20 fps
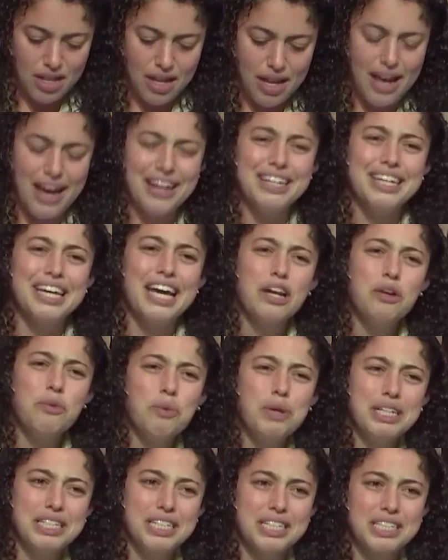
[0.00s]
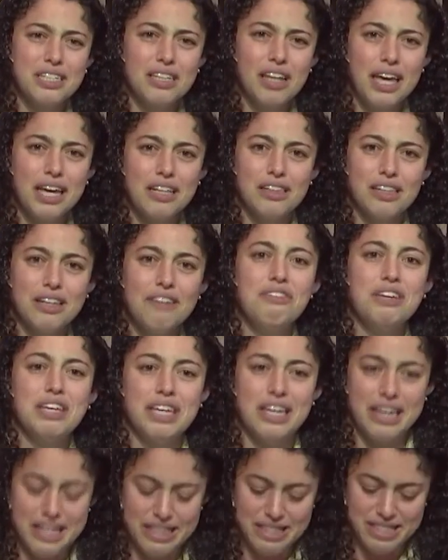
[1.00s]
And yet we dislike living
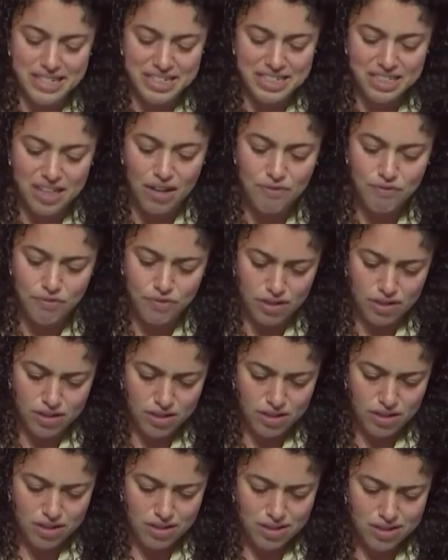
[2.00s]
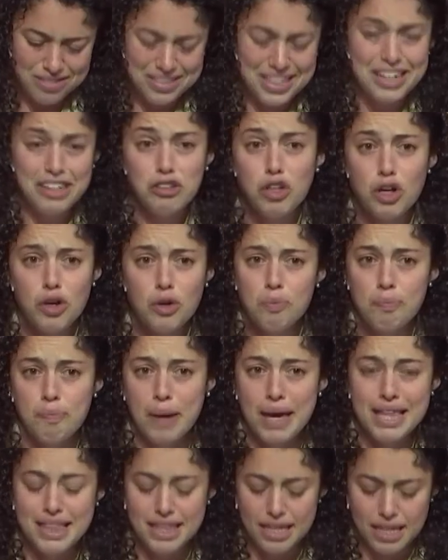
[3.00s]
in the discomfort, let alone
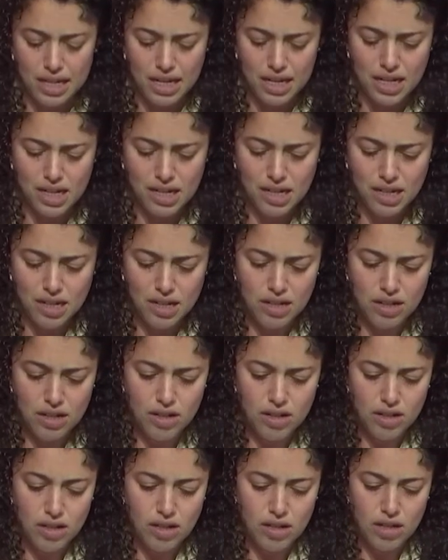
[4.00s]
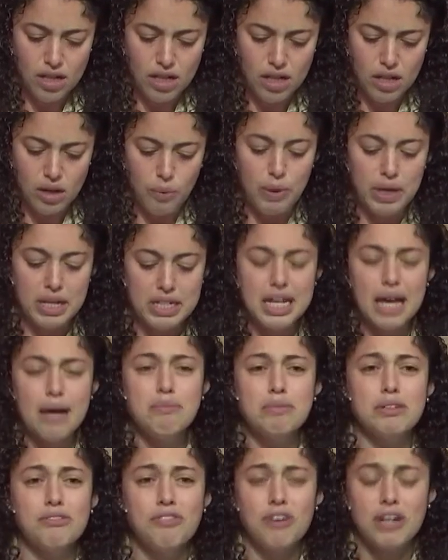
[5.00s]
bathing in it. We attempt
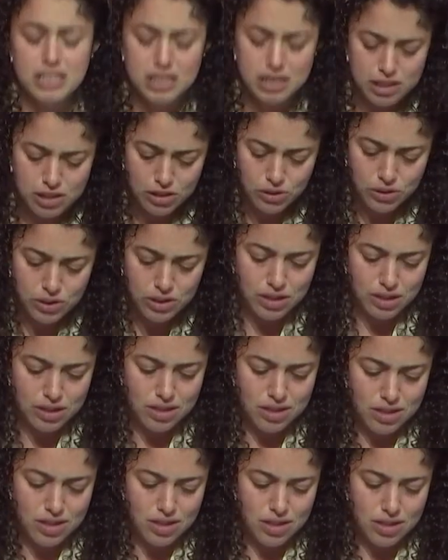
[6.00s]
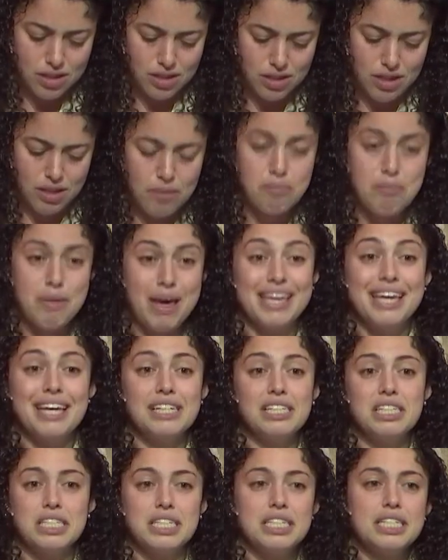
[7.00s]
to find solutions, making
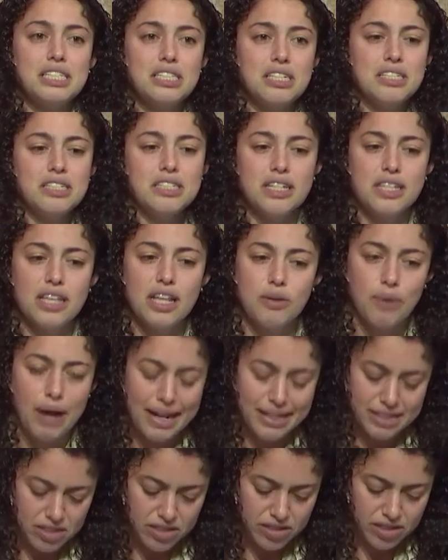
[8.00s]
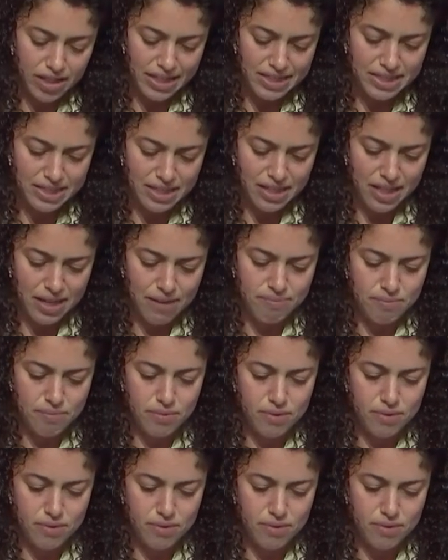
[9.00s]
decisions and then rationalizing them.